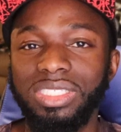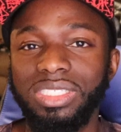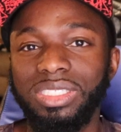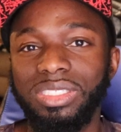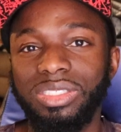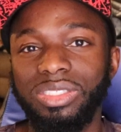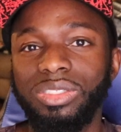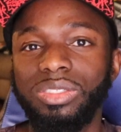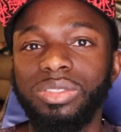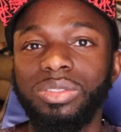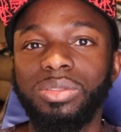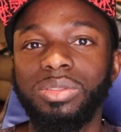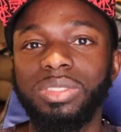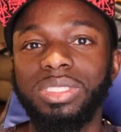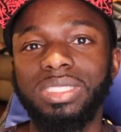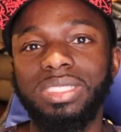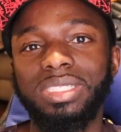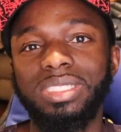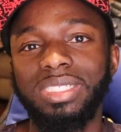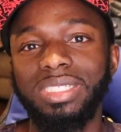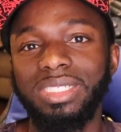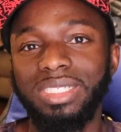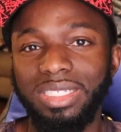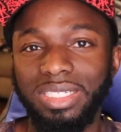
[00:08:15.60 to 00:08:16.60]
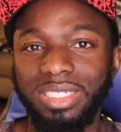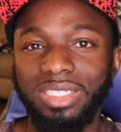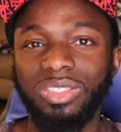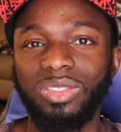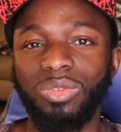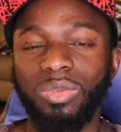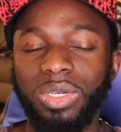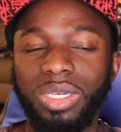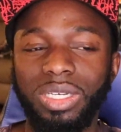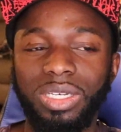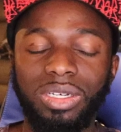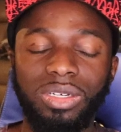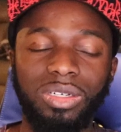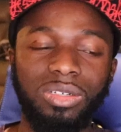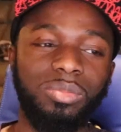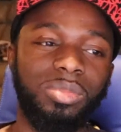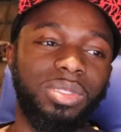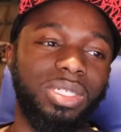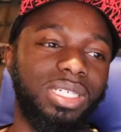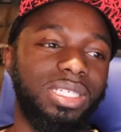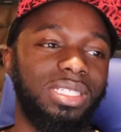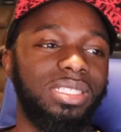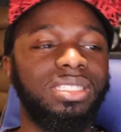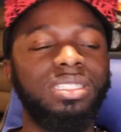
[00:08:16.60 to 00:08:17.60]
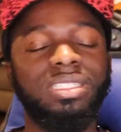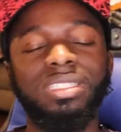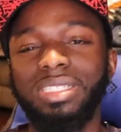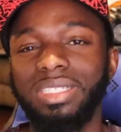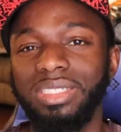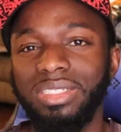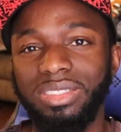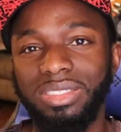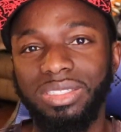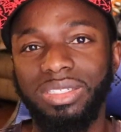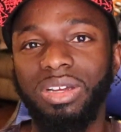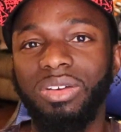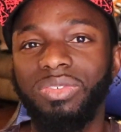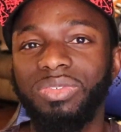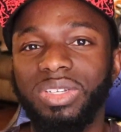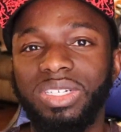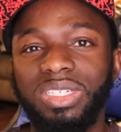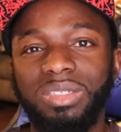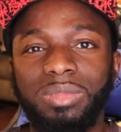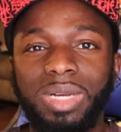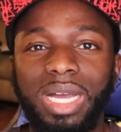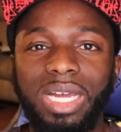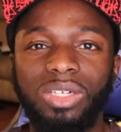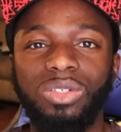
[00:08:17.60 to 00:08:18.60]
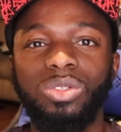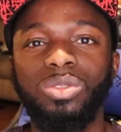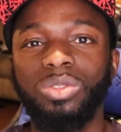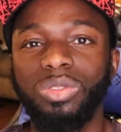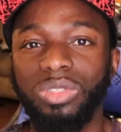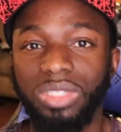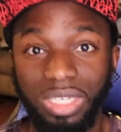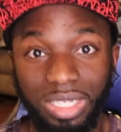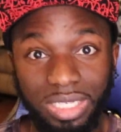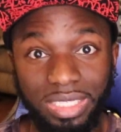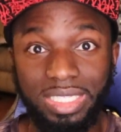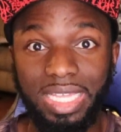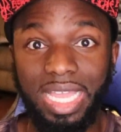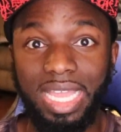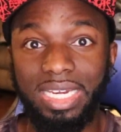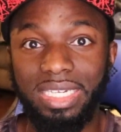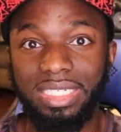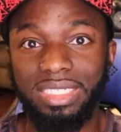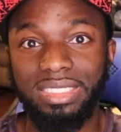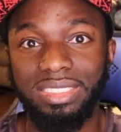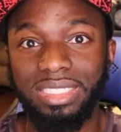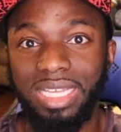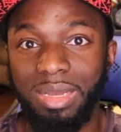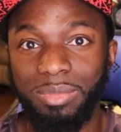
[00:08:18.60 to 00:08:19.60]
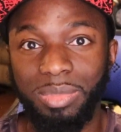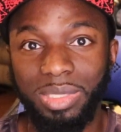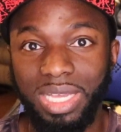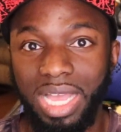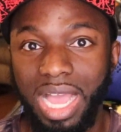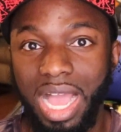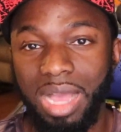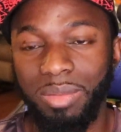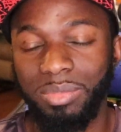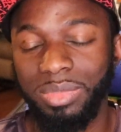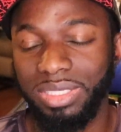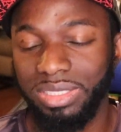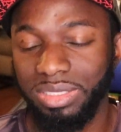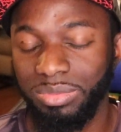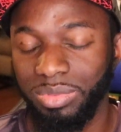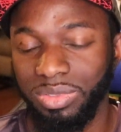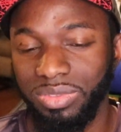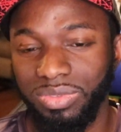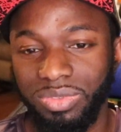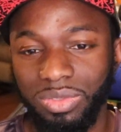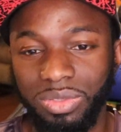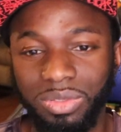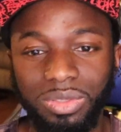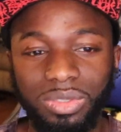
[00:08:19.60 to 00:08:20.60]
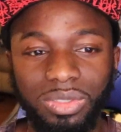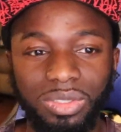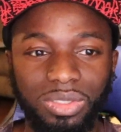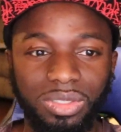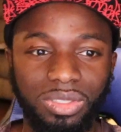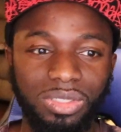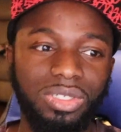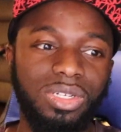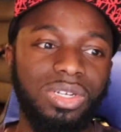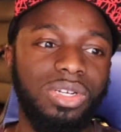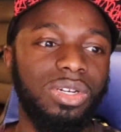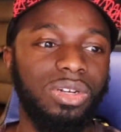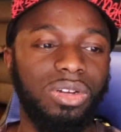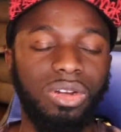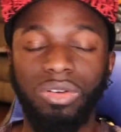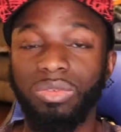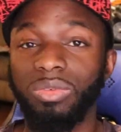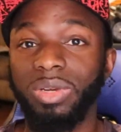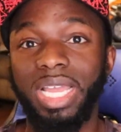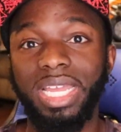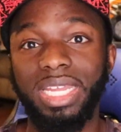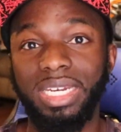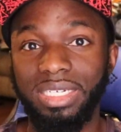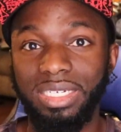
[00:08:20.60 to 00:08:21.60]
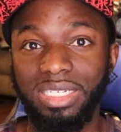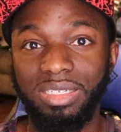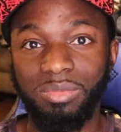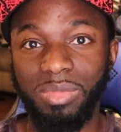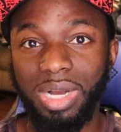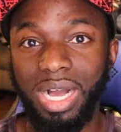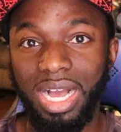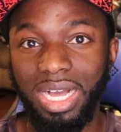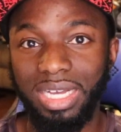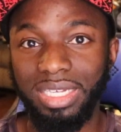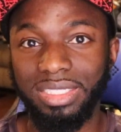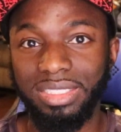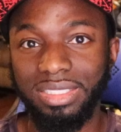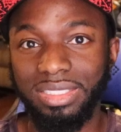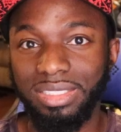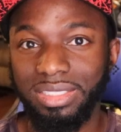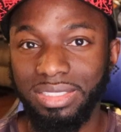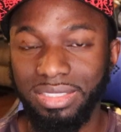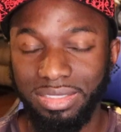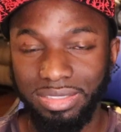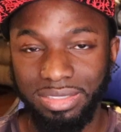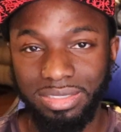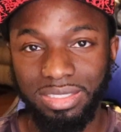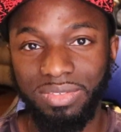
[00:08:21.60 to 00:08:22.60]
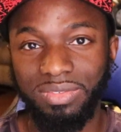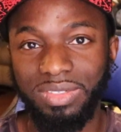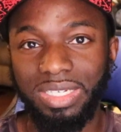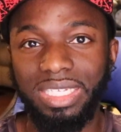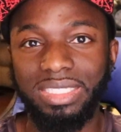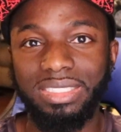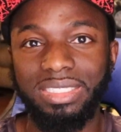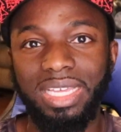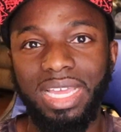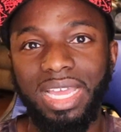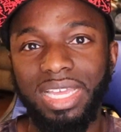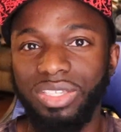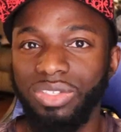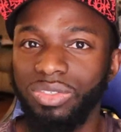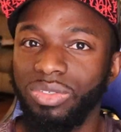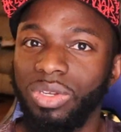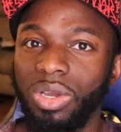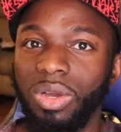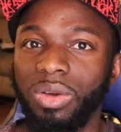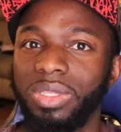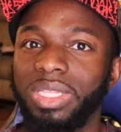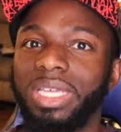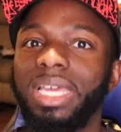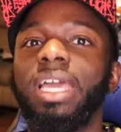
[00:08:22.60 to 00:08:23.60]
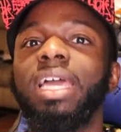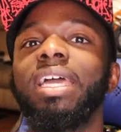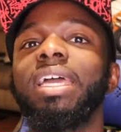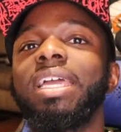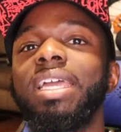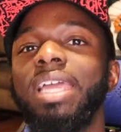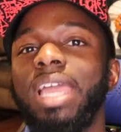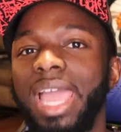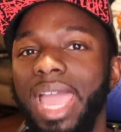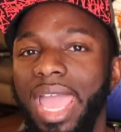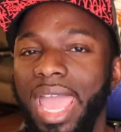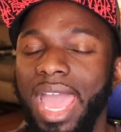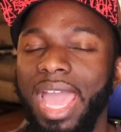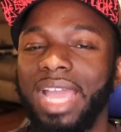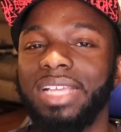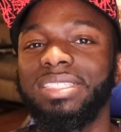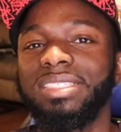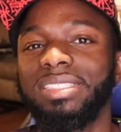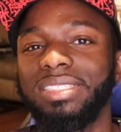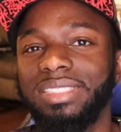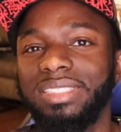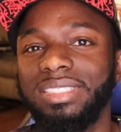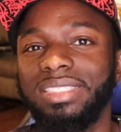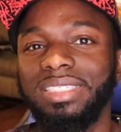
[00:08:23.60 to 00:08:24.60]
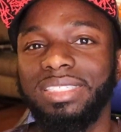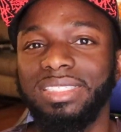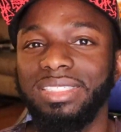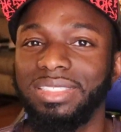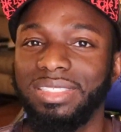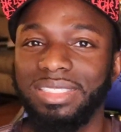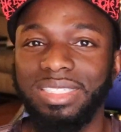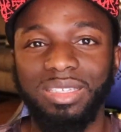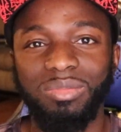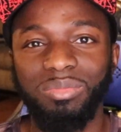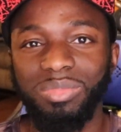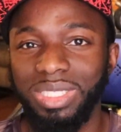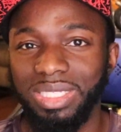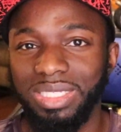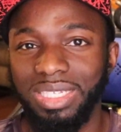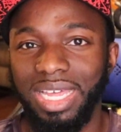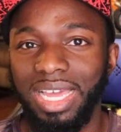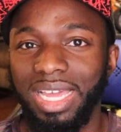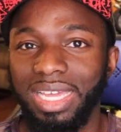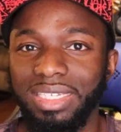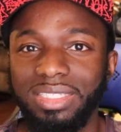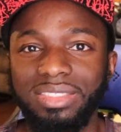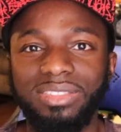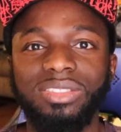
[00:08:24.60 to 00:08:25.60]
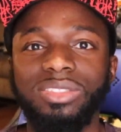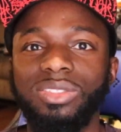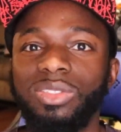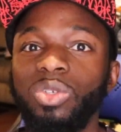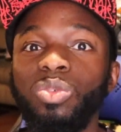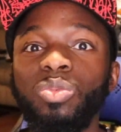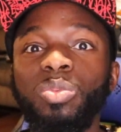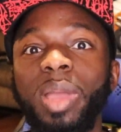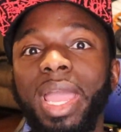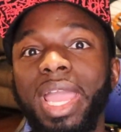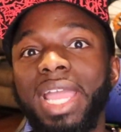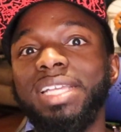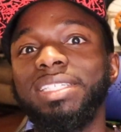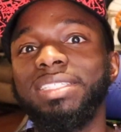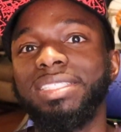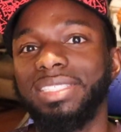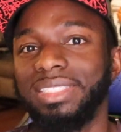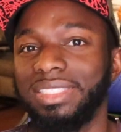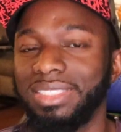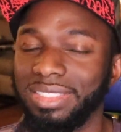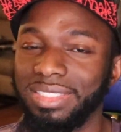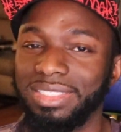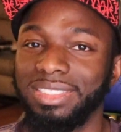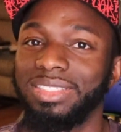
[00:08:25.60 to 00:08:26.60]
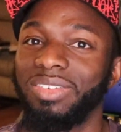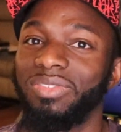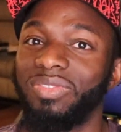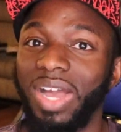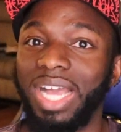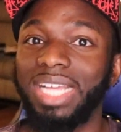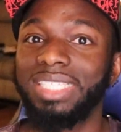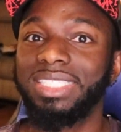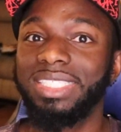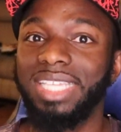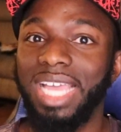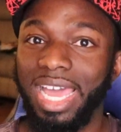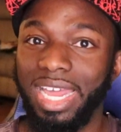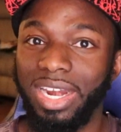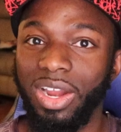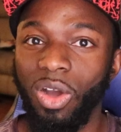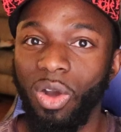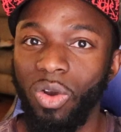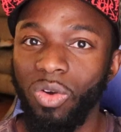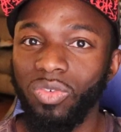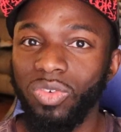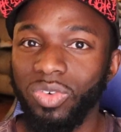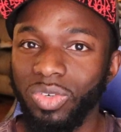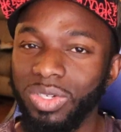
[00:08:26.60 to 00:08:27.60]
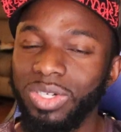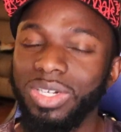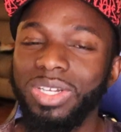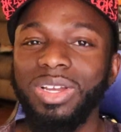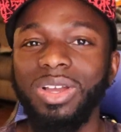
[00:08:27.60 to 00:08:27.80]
into it as well. But you know, for anybody who's looked at any type of comics before or read any mangas and stuff like that, you know that action scenes can be like 2 pages and the fight's kind of over.